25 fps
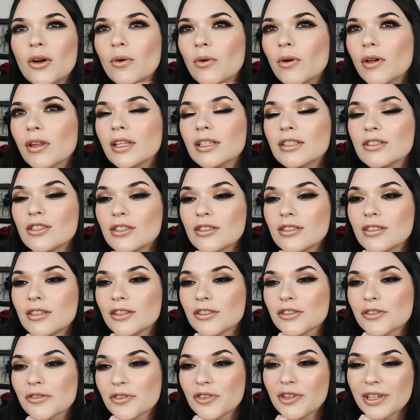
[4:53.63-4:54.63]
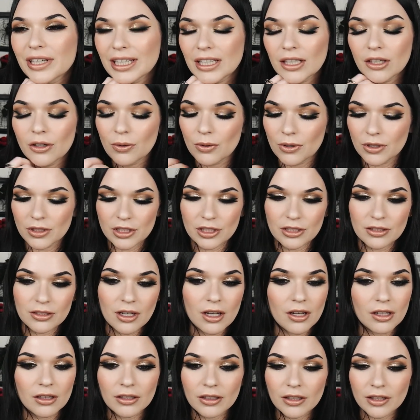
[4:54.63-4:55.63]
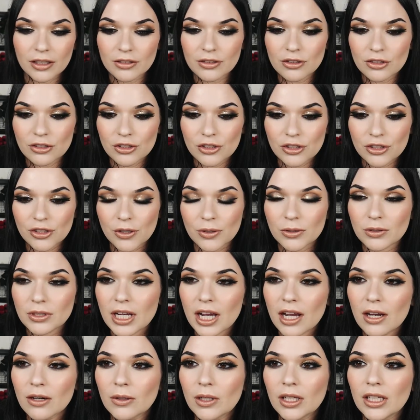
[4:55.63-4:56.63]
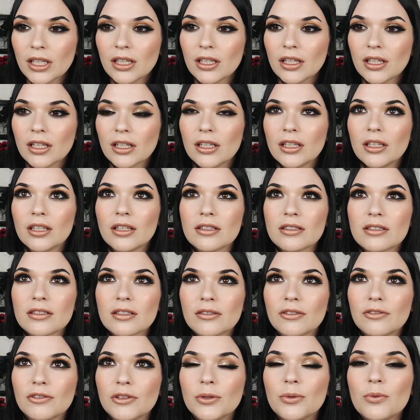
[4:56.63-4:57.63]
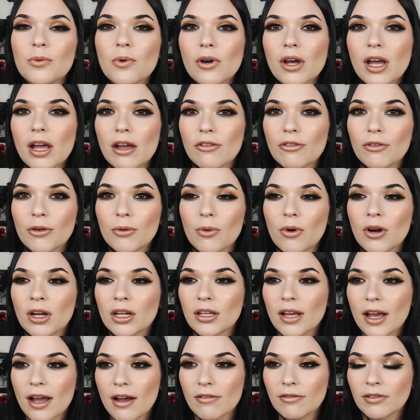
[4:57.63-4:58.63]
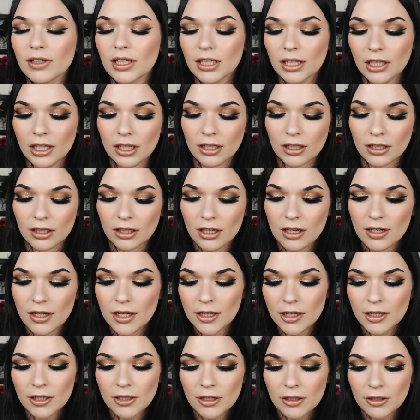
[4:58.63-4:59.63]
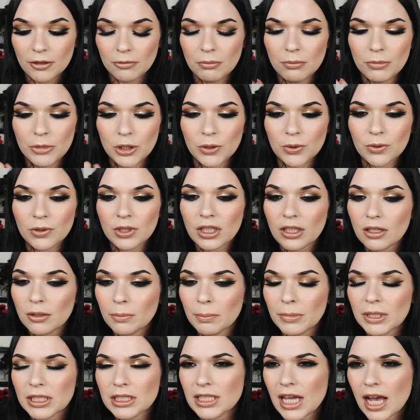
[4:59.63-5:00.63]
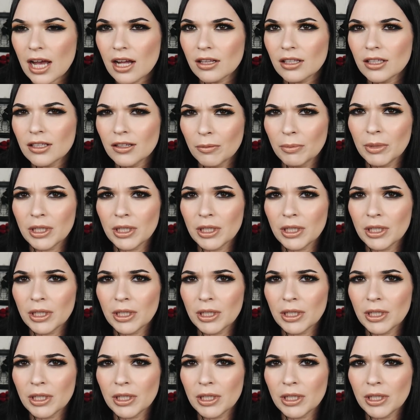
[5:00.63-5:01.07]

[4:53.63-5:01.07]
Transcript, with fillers: Oh, this is such a freaking gorgeous color. This is Showdown. It is, if you ever want to have like a muted metallic